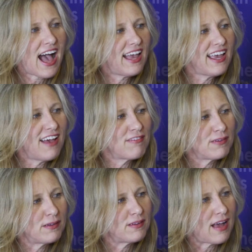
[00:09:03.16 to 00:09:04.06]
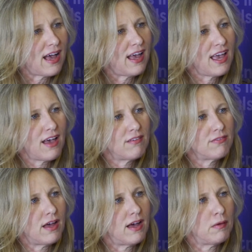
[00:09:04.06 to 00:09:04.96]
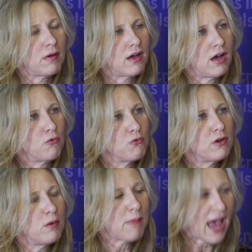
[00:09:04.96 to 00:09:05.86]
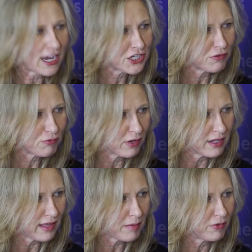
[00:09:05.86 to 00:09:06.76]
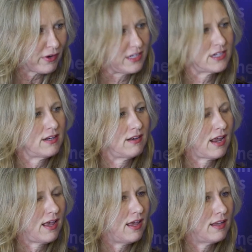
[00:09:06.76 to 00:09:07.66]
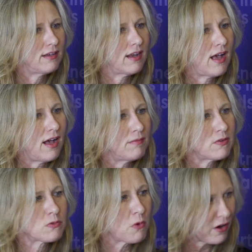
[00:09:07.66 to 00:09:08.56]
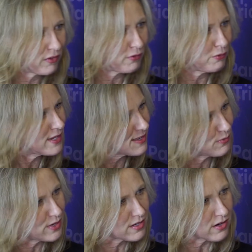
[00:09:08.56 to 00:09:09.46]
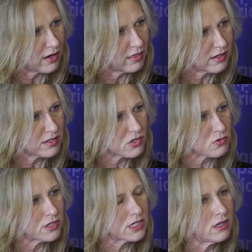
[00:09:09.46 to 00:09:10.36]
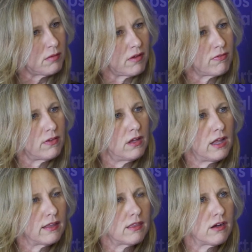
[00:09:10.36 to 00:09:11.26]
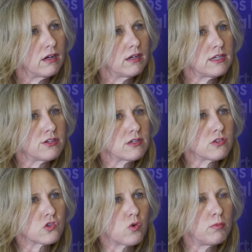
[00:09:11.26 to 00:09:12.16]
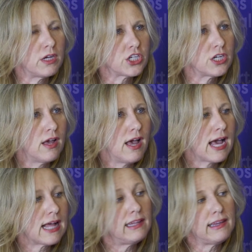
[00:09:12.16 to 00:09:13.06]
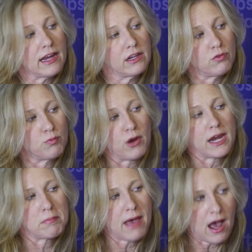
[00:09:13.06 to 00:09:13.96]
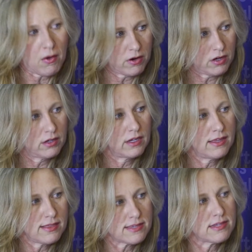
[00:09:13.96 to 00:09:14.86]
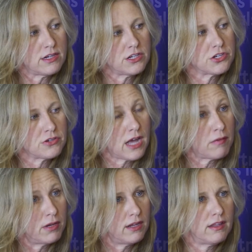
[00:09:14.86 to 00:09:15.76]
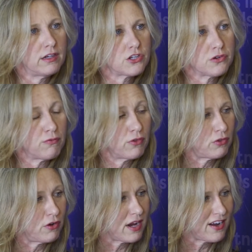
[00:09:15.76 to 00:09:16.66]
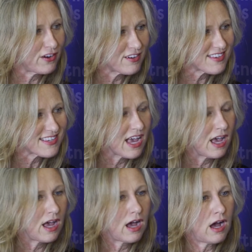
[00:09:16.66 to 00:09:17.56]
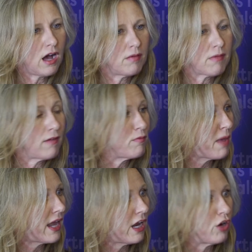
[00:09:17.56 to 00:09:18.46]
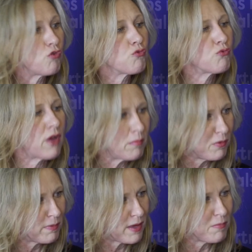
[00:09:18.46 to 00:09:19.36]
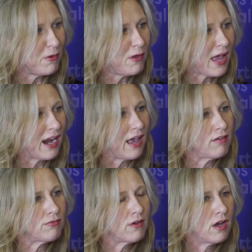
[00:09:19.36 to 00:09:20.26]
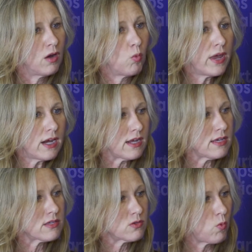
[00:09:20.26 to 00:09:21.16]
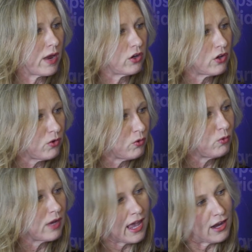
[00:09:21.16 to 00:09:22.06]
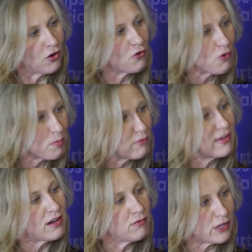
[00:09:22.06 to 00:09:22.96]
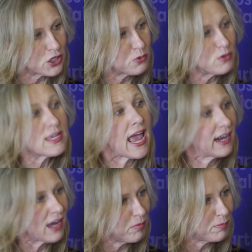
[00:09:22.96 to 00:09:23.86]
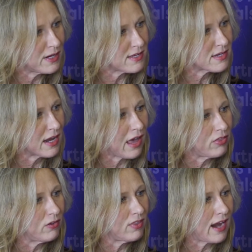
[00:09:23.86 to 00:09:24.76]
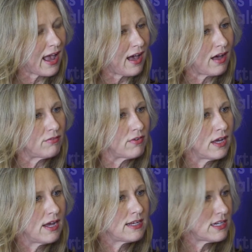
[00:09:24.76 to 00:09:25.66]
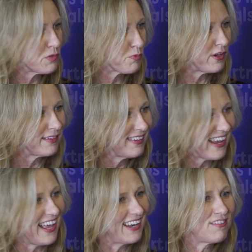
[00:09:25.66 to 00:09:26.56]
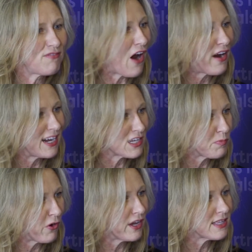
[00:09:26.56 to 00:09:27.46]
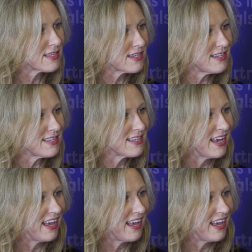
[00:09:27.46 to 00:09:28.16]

I have a real passion for collaboration, and it was part of the reason we started the consortium. I feel like there is just so much collective brain power in this industry. I've been in the industry for 30 years. I've met incredible people, and I've witnessed when you get a group of individuals and companies together that have disparate and varied experiences,